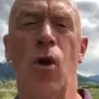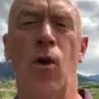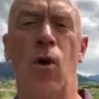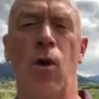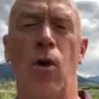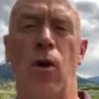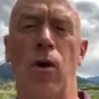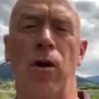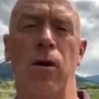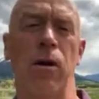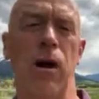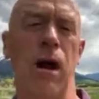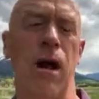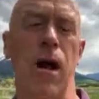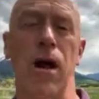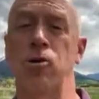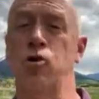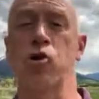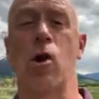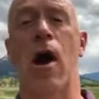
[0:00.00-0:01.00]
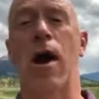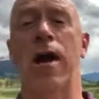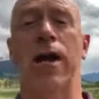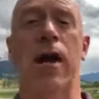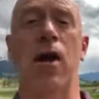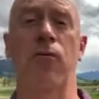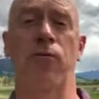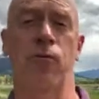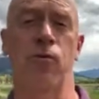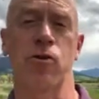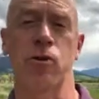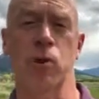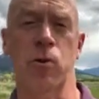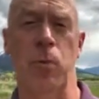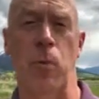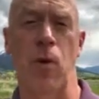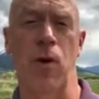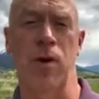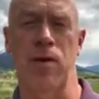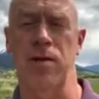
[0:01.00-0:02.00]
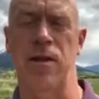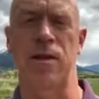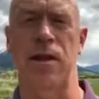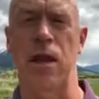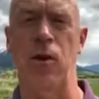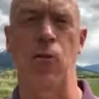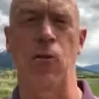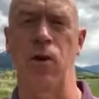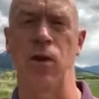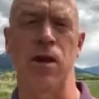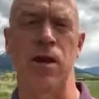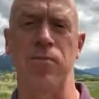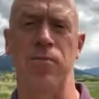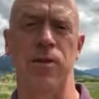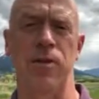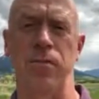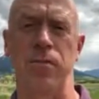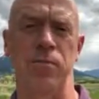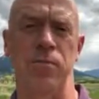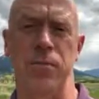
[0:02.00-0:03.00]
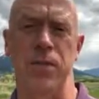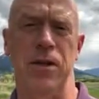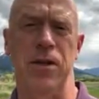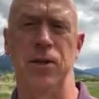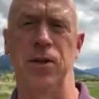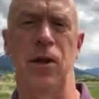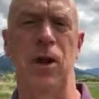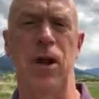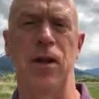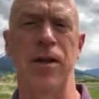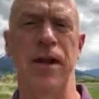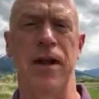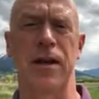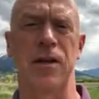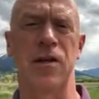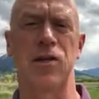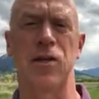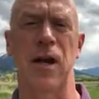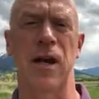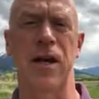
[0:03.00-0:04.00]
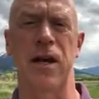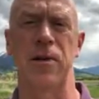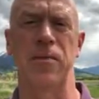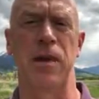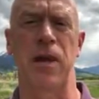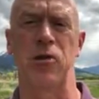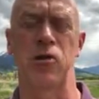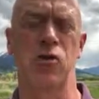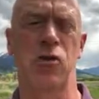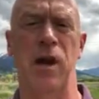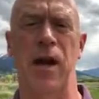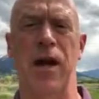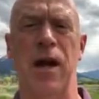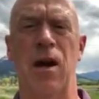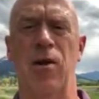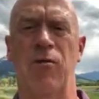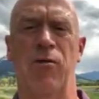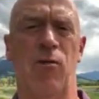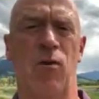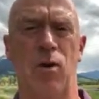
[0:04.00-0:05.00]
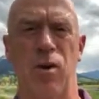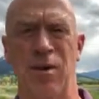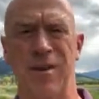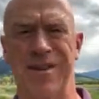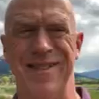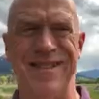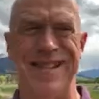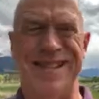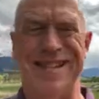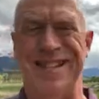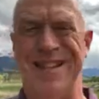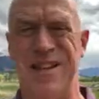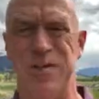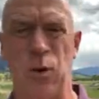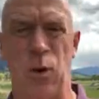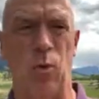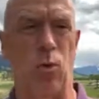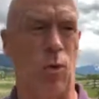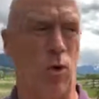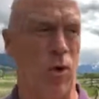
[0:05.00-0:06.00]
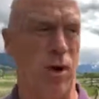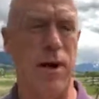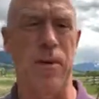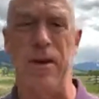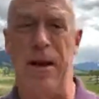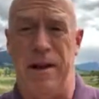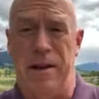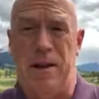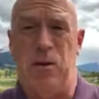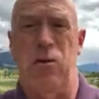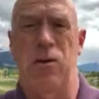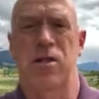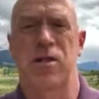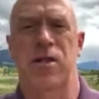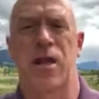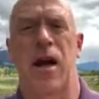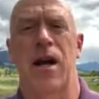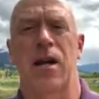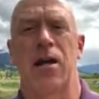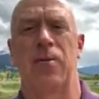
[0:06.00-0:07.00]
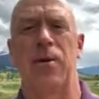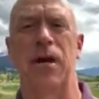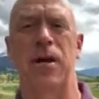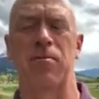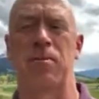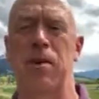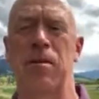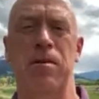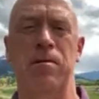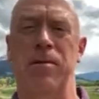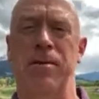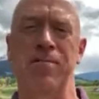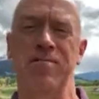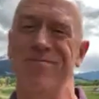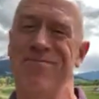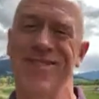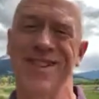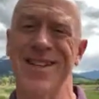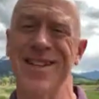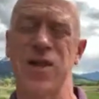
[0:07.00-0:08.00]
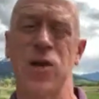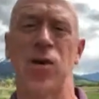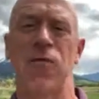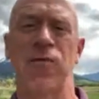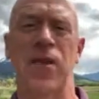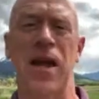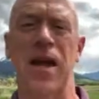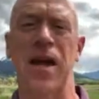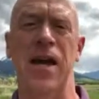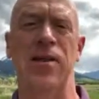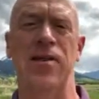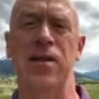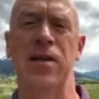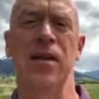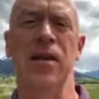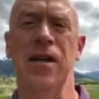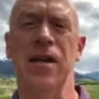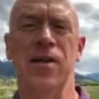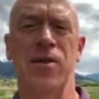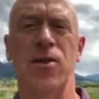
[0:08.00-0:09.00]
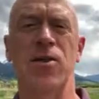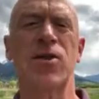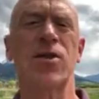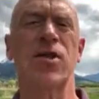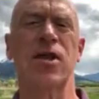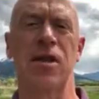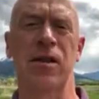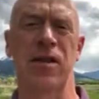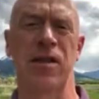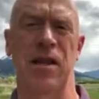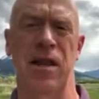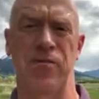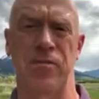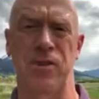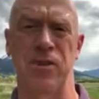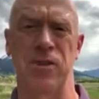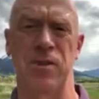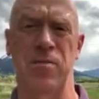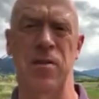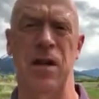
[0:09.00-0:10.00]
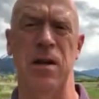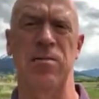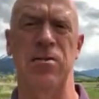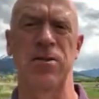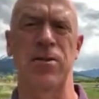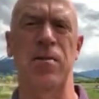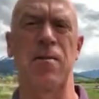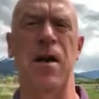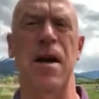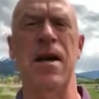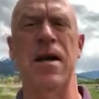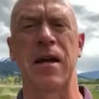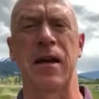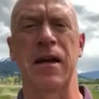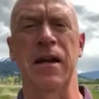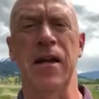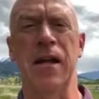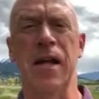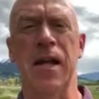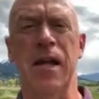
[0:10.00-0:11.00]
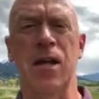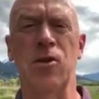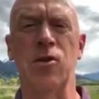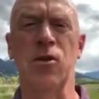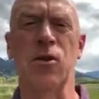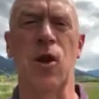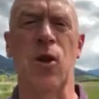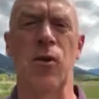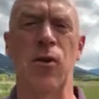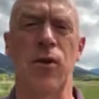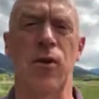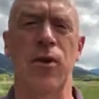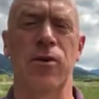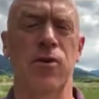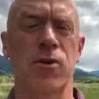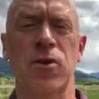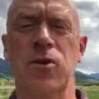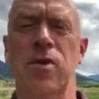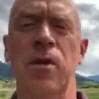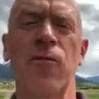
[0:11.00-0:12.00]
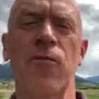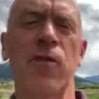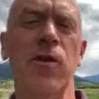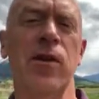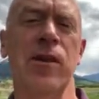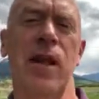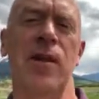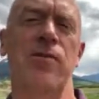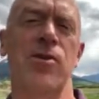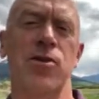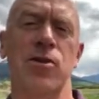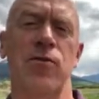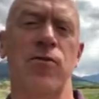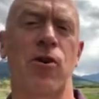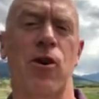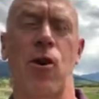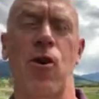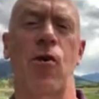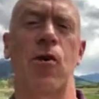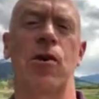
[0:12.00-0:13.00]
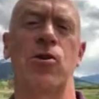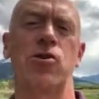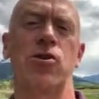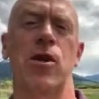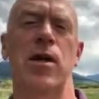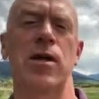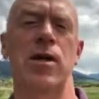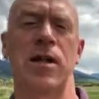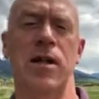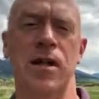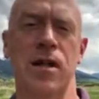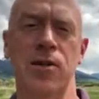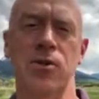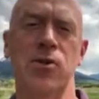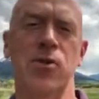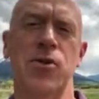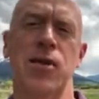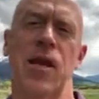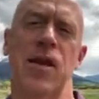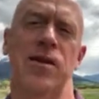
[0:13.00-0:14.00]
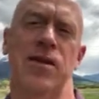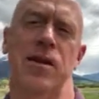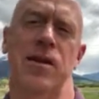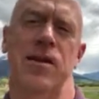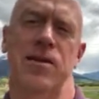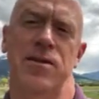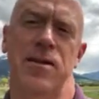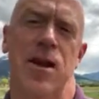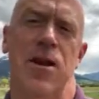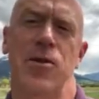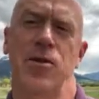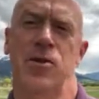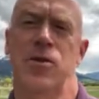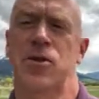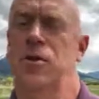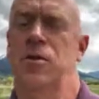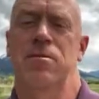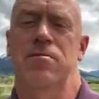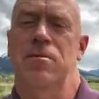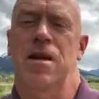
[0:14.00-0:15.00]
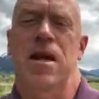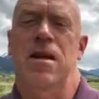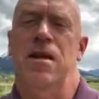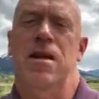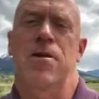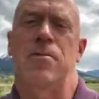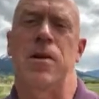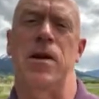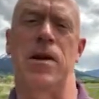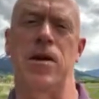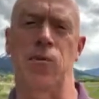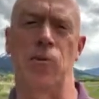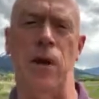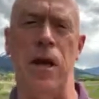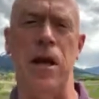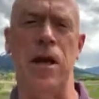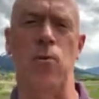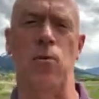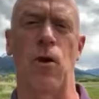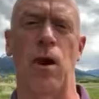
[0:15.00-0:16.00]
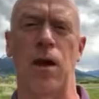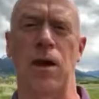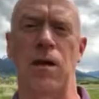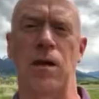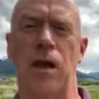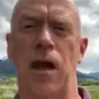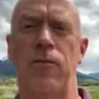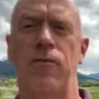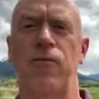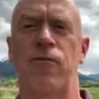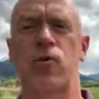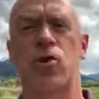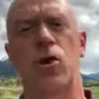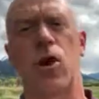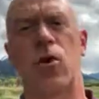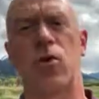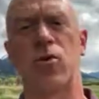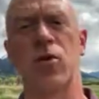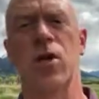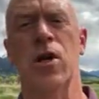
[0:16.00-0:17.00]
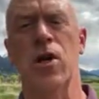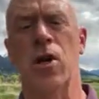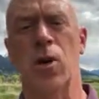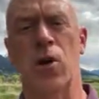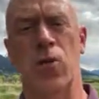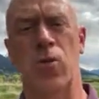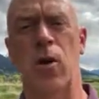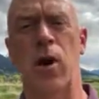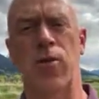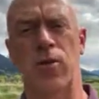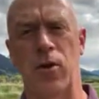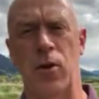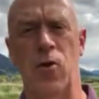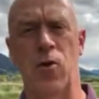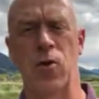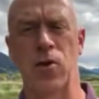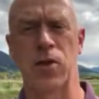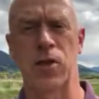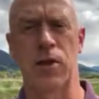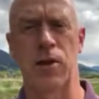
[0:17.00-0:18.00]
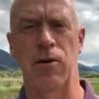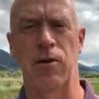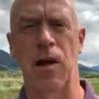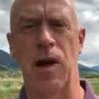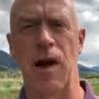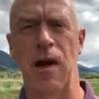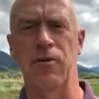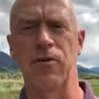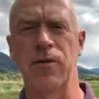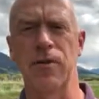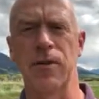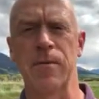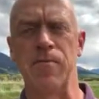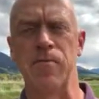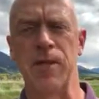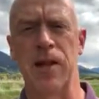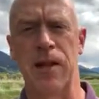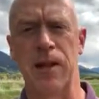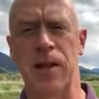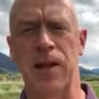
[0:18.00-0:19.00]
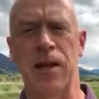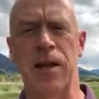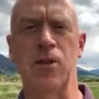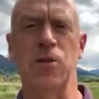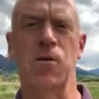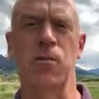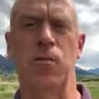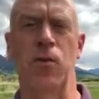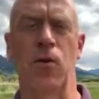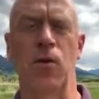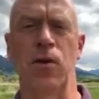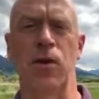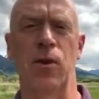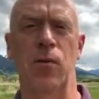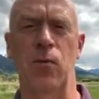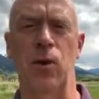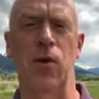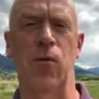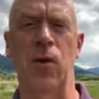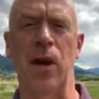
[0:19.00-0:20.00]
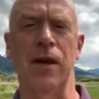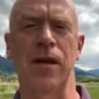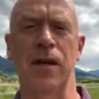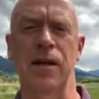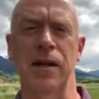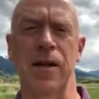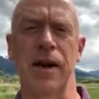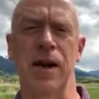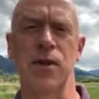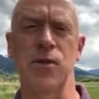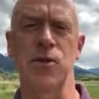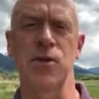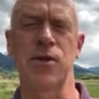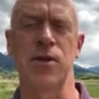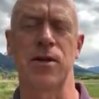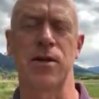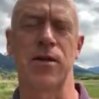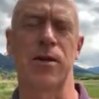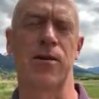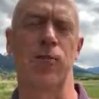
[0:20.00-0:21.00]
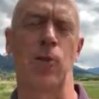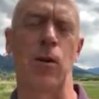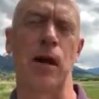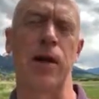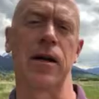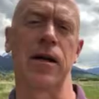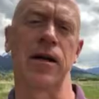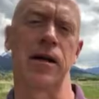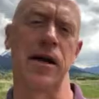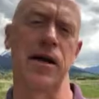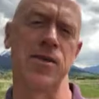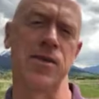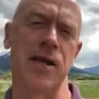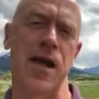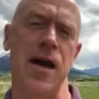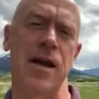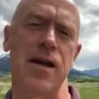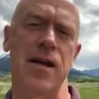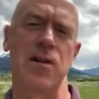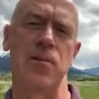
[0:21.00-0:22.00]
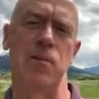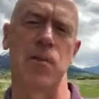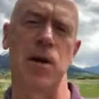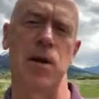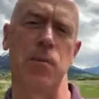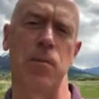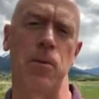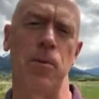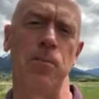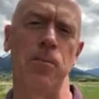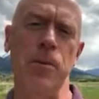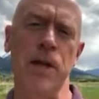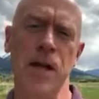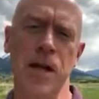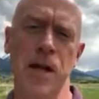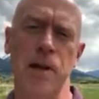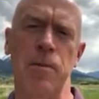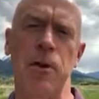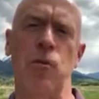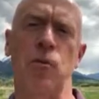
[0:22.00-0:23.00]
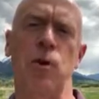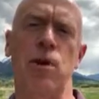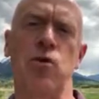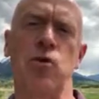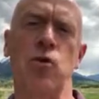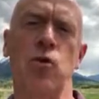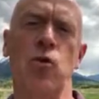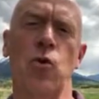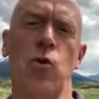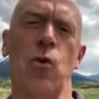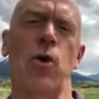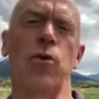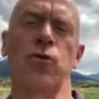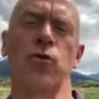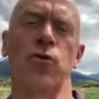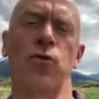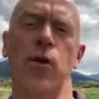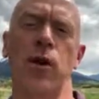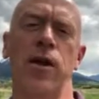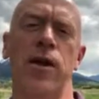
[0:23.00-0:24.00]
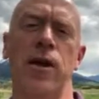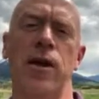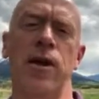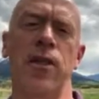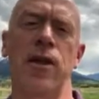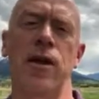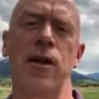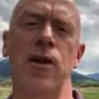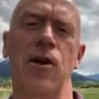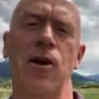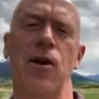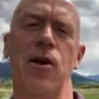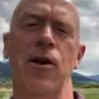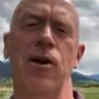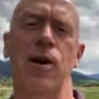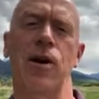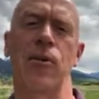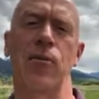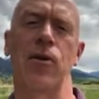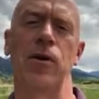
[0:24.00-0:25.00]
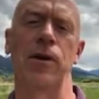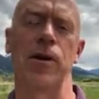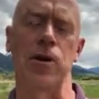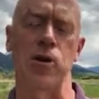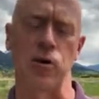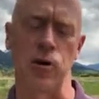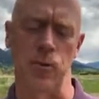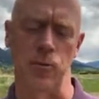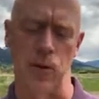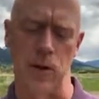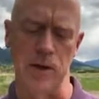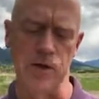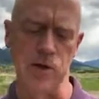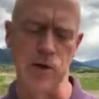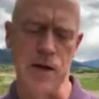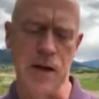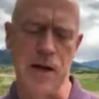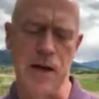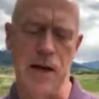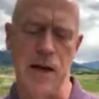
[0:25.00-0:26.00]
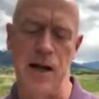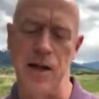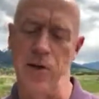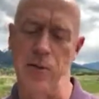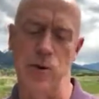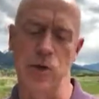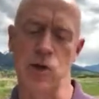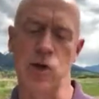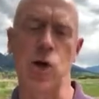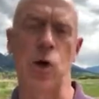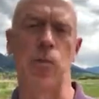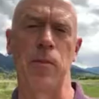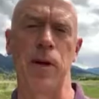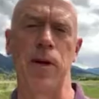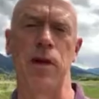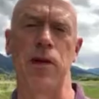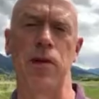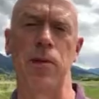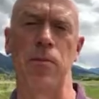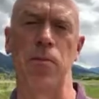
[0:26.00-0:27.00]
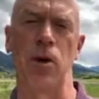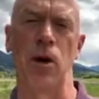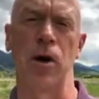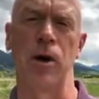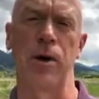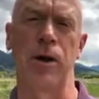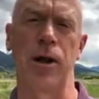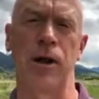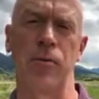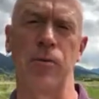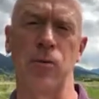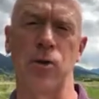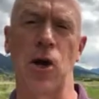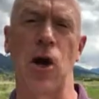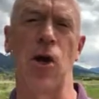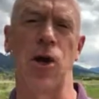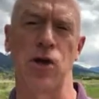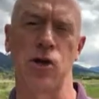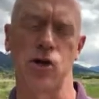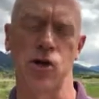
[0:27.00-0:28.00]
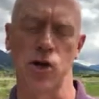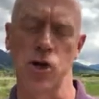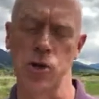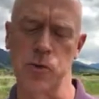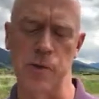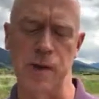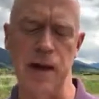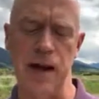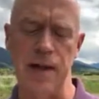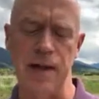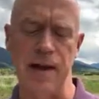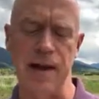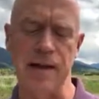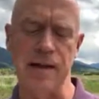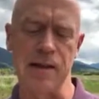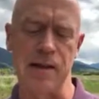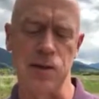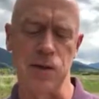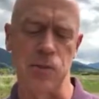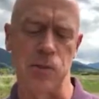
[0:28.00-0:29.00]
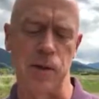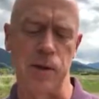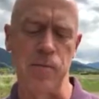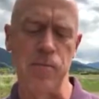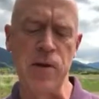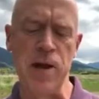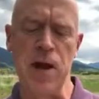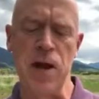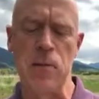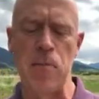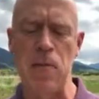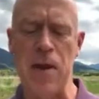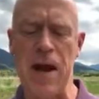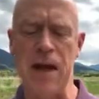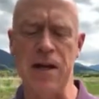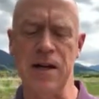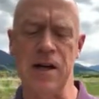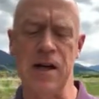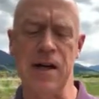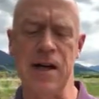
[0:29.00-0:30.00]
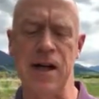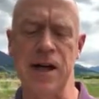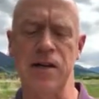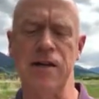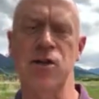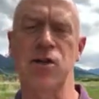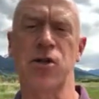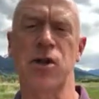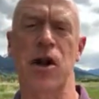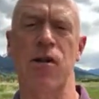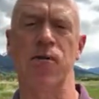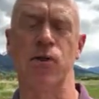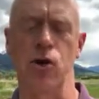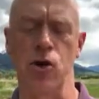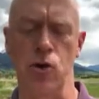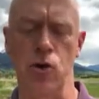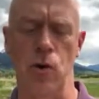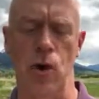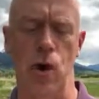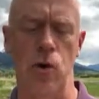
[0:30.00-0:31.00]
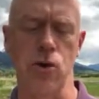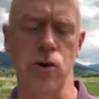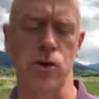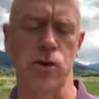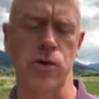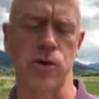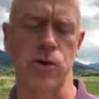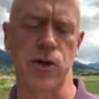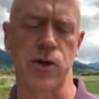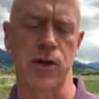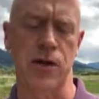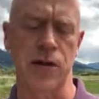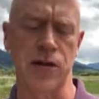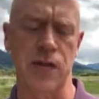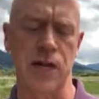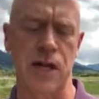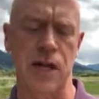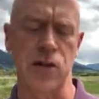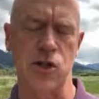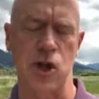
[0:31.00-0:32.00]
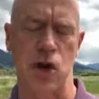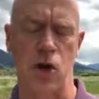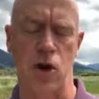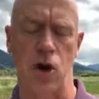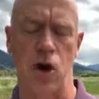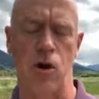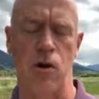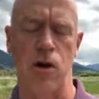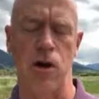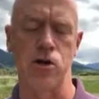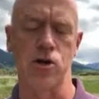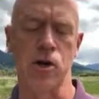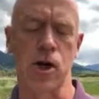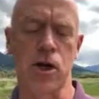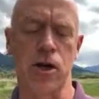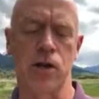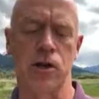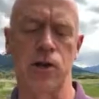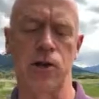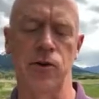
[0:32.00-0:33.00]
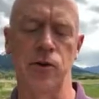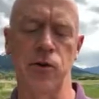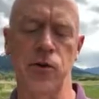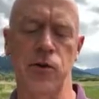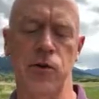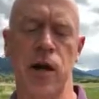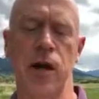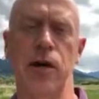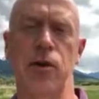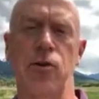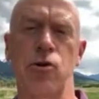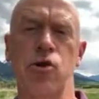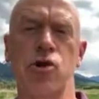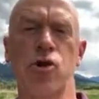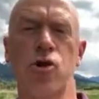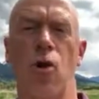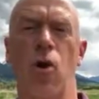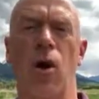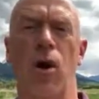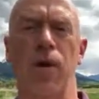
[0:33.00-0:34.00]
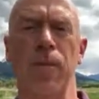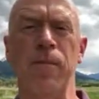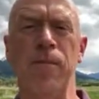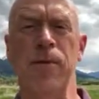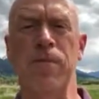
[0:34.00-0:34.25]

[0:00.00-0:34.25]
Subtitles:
or trying out for a sport that they weren't even all that excited about trying out for. They were worried about it. They were excited about it maybe, but didn't know if they had the skill level to be able to make it. And so there's different levels of courage that kids and that adults and anybody in any walk of life shows throughout the course of their lives. And I think it's important that we recognize that in people. Let me read 2 quotes for you that I think are really good ones. There were so many in the book, it was hard to choose, but I like this one. Man cannot discover new oceans unless he has the courage to lose sight of the shore.